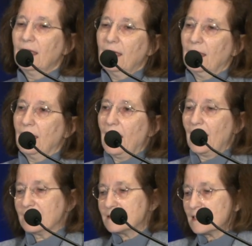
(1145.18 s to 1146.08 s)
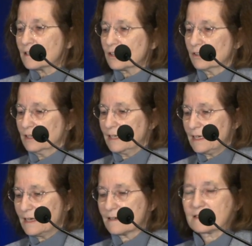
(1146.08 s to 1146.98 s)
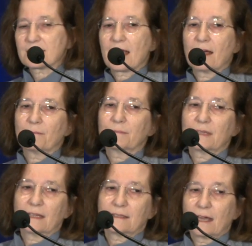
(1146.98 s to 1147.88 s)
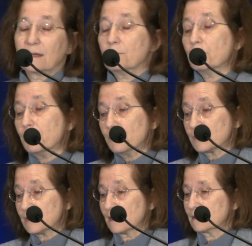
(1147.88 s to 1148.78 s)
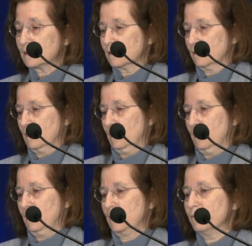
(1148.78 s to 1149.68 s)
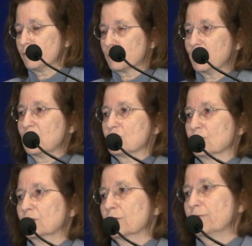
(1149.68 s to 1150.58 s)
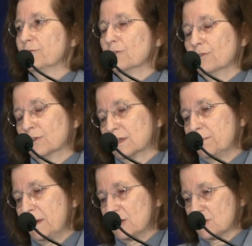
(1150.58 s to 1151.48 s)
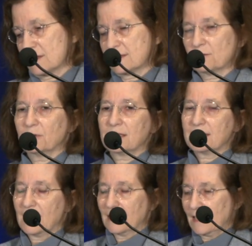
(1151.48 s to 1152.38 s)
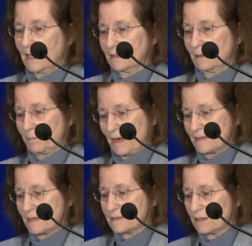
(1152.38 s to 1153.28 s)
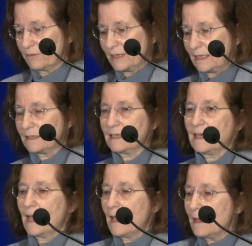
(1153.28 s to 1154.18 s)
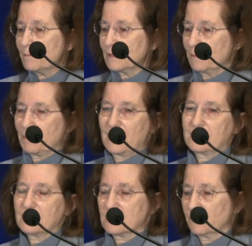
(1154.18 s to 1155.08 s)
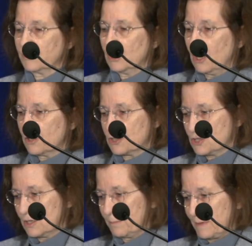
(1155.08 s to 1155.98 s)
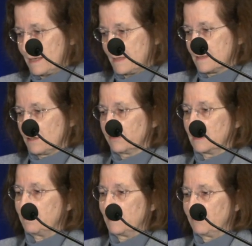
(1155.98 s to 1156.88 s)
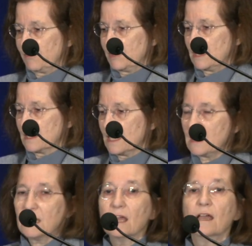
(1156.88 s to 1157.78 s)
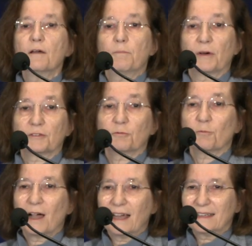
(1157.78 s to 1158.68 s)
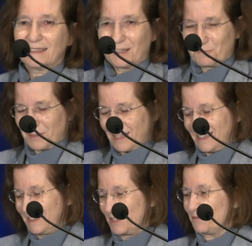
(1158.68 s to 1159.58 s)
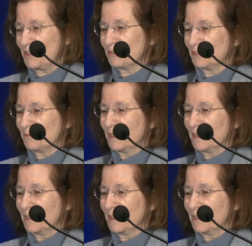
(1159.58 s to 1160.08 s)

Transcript: I circle here some that are important information for the patients with CLL. The presence of an ATM, the presence of Notch, the presence of TP53, POT1 that we reviewed